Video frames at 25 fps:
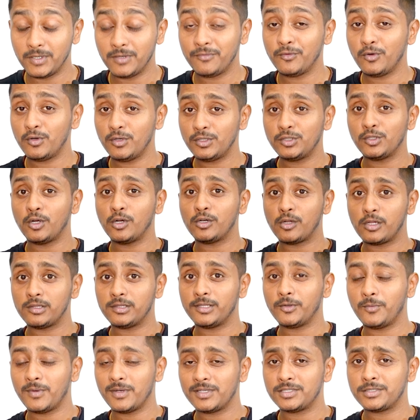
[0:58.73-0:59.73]
Of course, not all
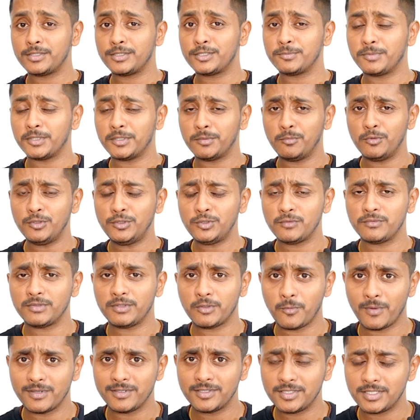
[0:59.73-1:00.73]
the questions, but most of
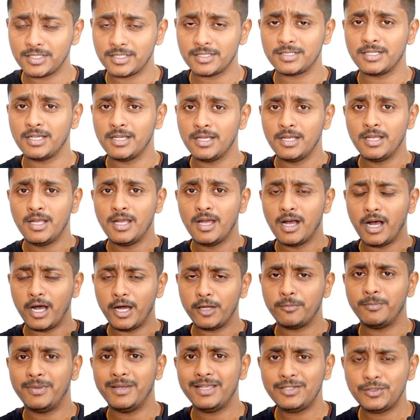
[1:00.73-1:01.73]
the questions
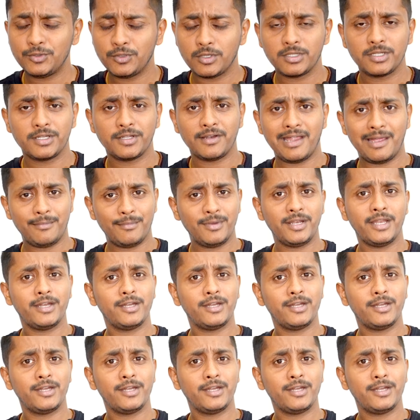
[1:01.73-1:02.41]
are based on grammar.